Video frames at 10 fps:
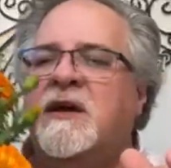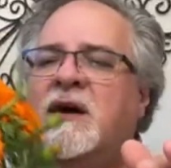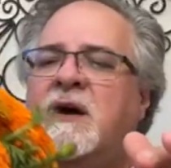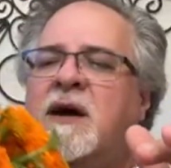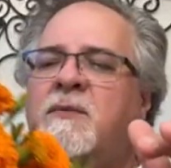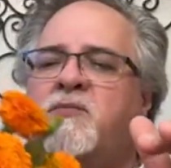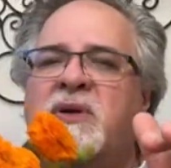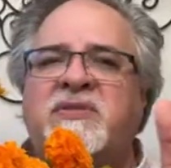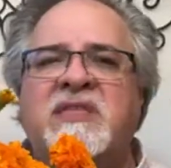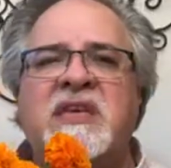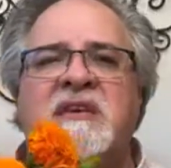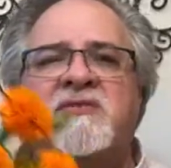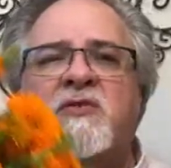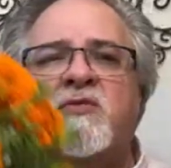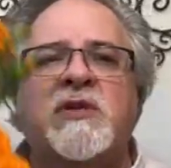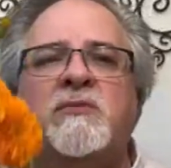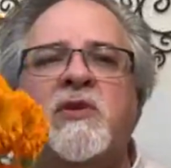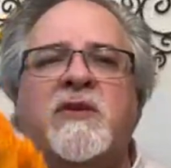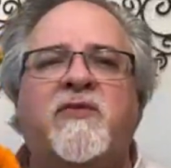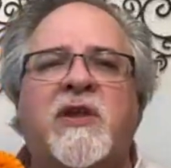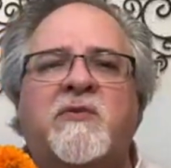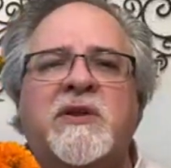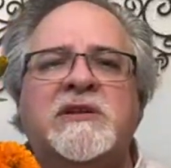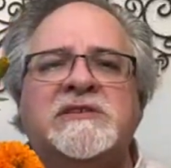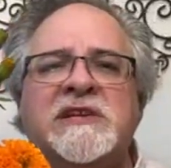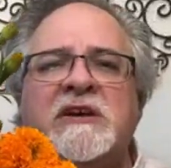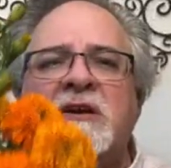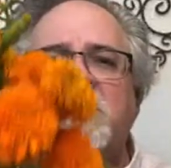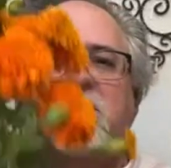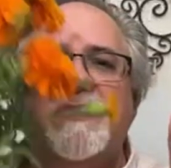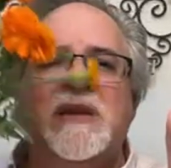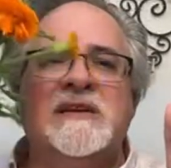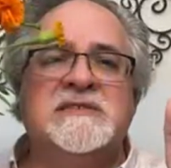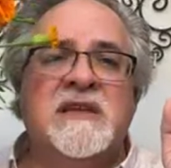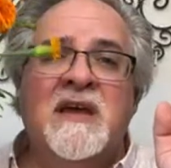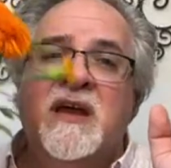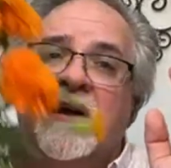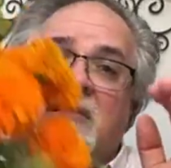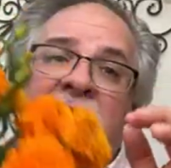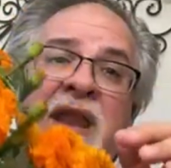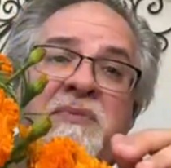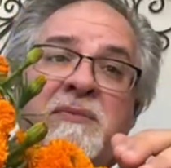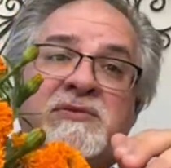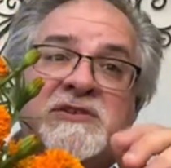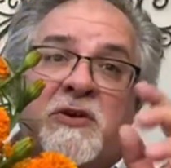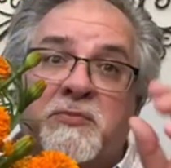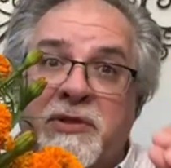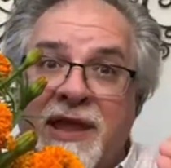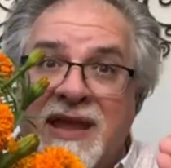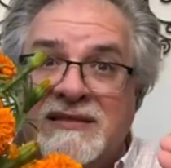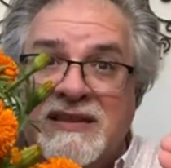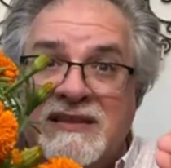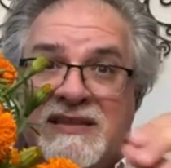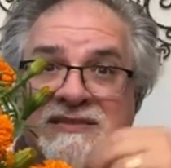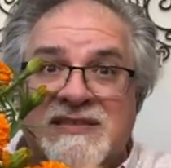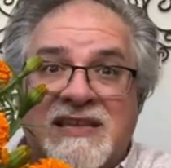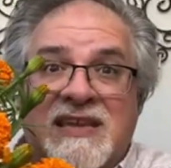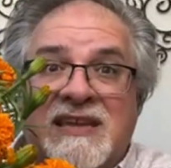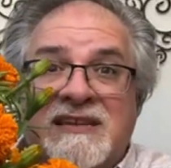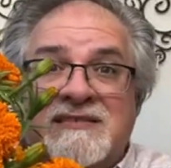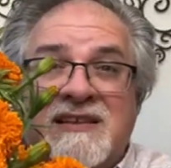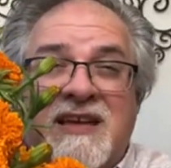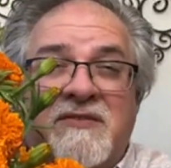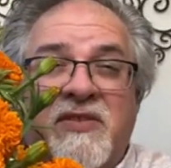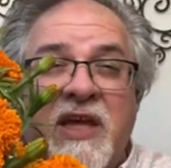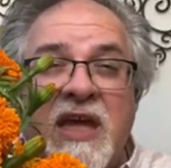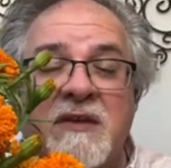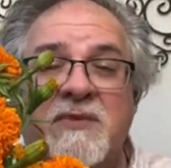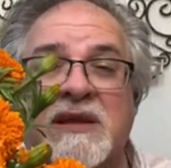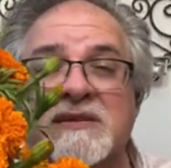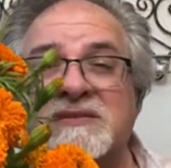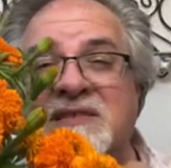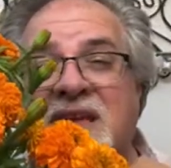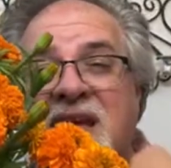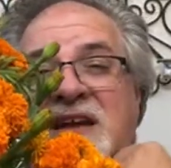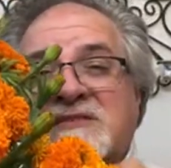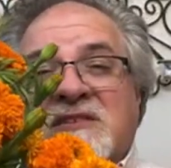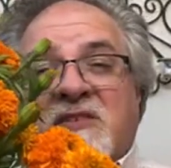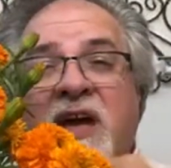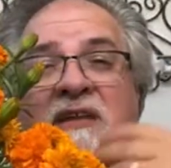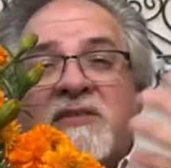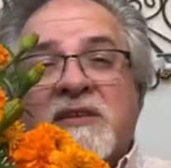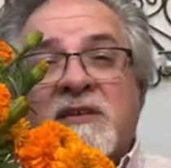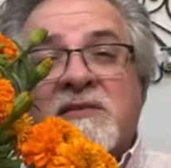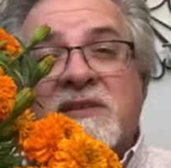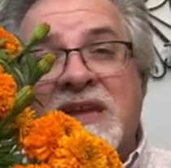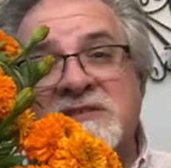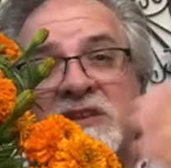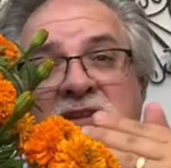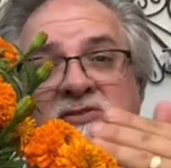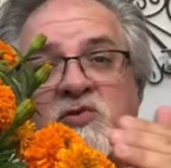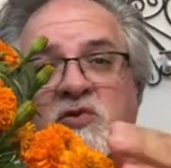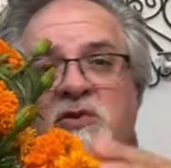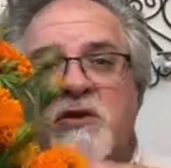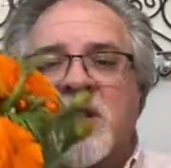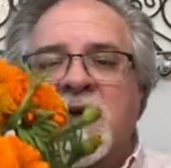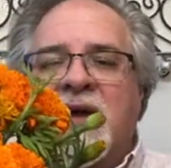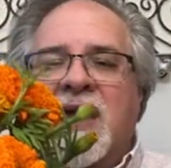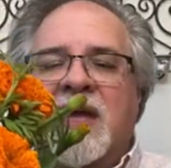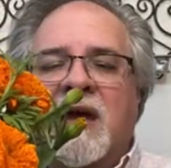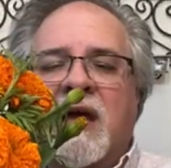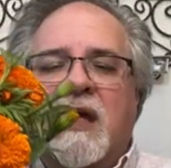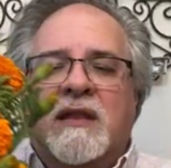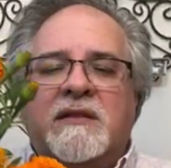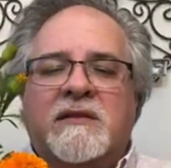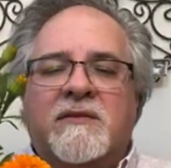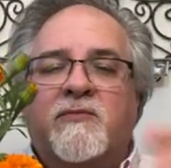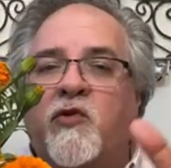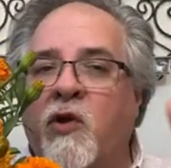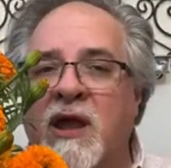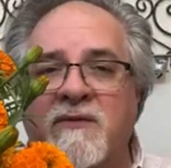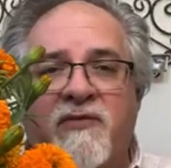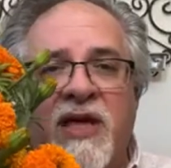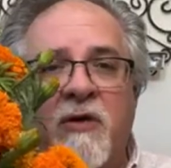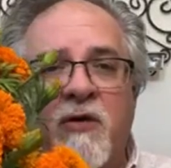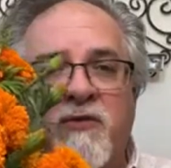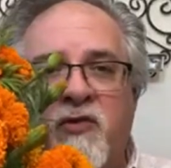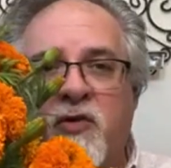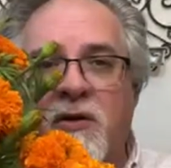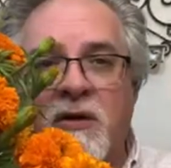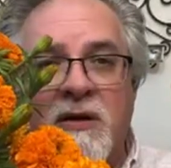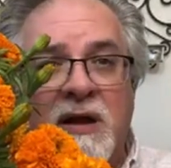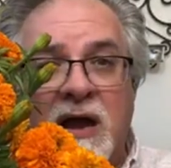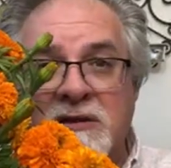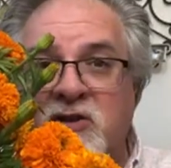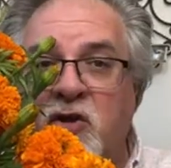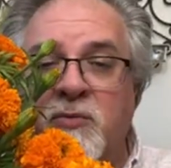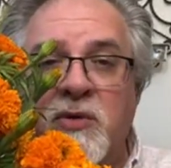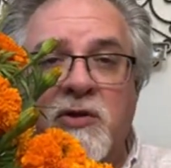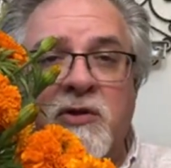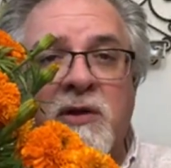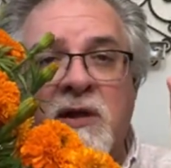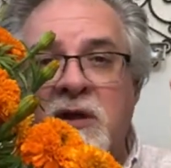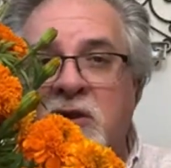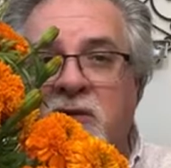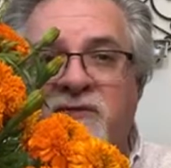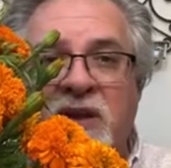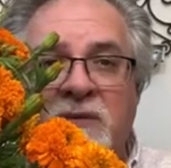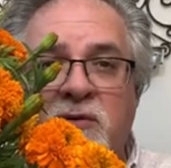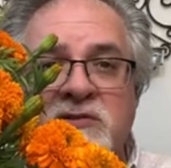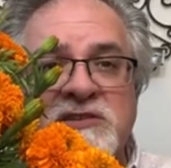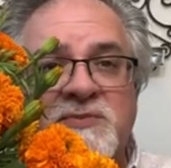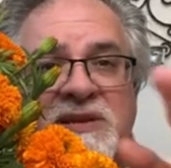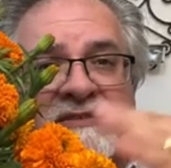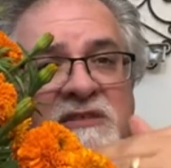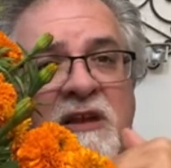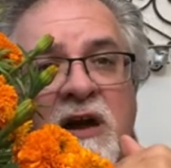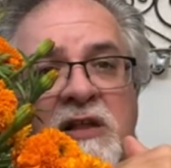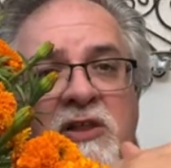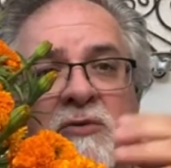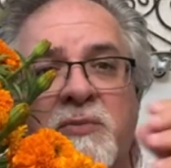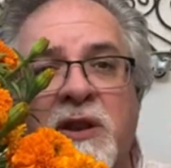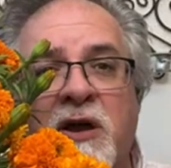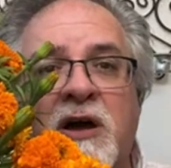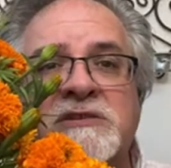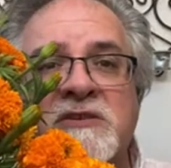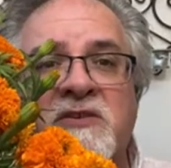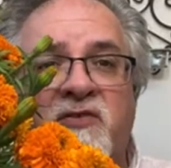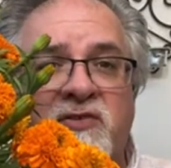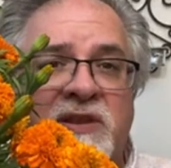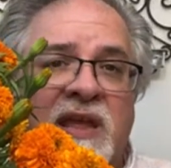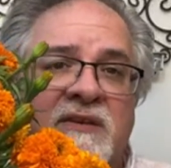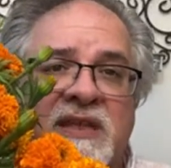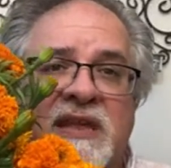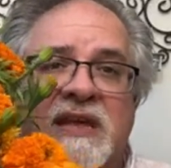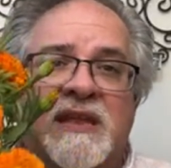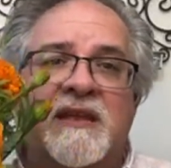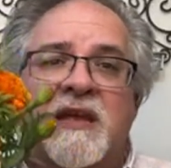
But these are really beautiful, and I wanted to share them because a lot of people start planting these things kind of late because they actually like the days getting shorter. And great flower for October, November, just because of the color, but also for Day of the Dead,